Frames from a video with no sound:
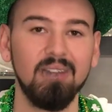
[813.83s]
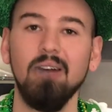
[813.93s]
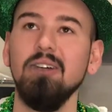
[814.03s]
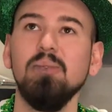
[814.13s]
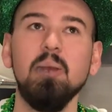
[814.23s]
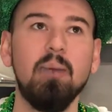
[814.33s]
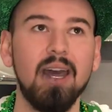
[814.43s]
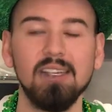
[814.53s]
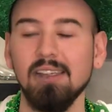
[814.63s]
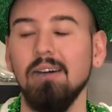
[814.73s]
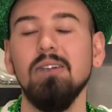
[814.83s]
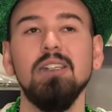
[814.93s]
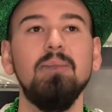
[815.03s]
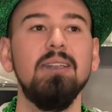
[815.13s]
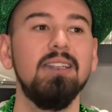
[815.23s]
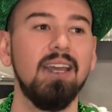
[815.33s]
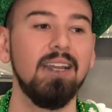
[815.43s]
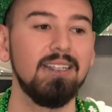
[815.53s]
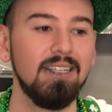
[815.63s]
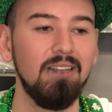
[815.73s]
Always be passed out, always be
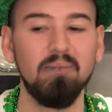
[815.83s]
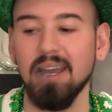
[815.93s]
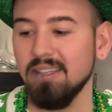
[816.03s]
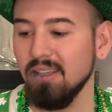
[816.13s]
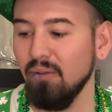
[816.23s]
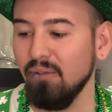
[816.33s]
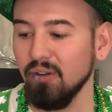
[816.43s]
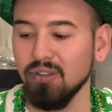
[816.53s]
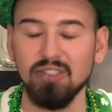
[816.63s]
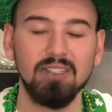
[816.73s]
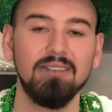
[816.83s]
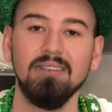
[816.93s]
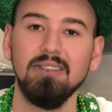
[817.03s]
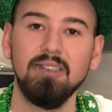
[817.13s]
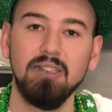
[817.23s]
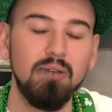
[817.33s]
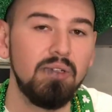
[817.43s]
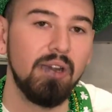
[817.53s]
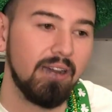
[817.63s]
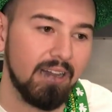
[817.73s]
tanked. He'd pass out first, just too
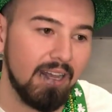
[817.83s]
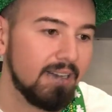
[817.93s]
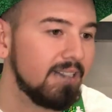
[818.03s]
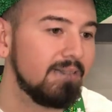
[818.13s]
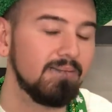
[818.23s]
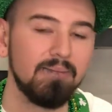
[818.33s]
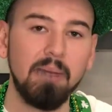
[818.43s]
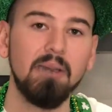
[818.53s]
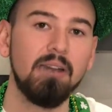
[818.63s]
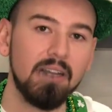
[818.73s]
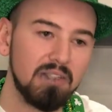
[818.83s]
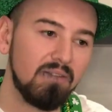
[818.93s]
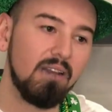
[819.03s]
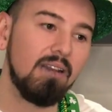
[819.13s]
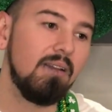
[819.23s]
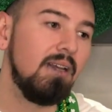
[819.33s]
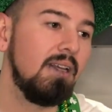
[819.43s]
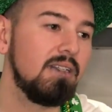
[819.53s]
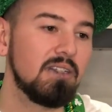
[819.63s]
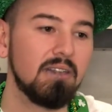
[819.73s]
drunk. I don't know. Maybe crossfaded,
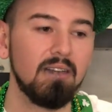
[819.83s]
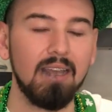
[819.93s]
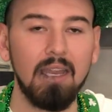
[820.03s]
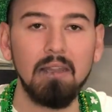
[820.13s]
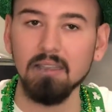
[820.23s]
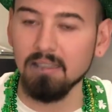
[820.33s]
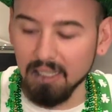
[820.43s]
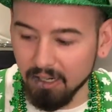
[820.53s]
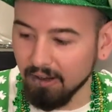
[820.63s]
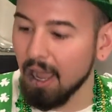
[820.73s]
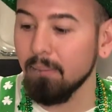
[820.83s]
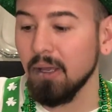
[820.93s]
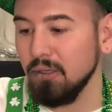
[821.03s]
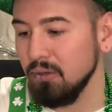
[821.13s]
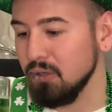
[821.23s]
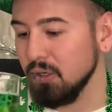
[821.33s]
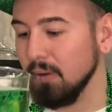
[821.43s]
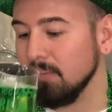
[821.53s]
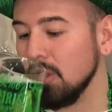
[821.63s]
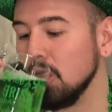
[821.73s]
just couldn't handle his liquor. I'm not too sure.